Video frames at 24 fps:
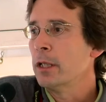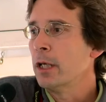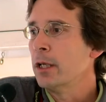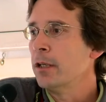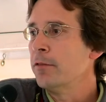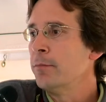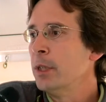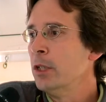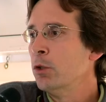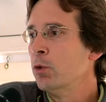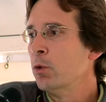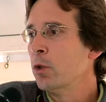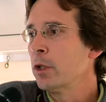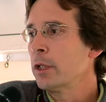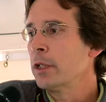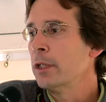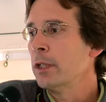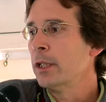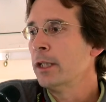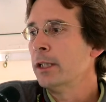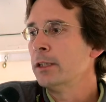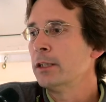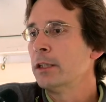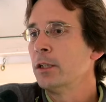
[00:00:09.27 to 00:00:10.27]
I've been
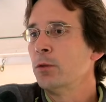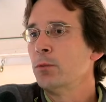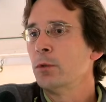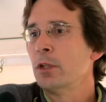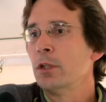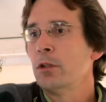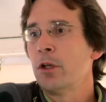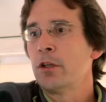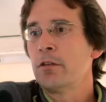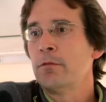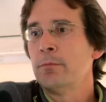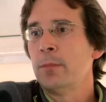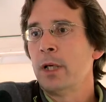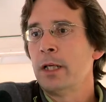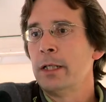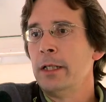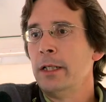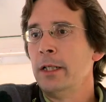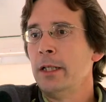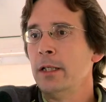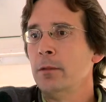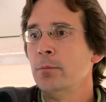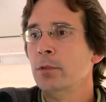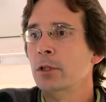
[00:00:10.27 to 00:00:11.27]
organizing with a lot of my
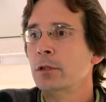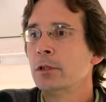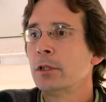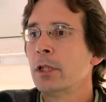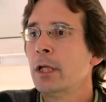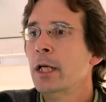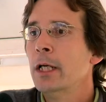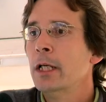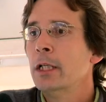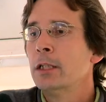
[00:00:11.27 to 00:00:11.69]
neighbors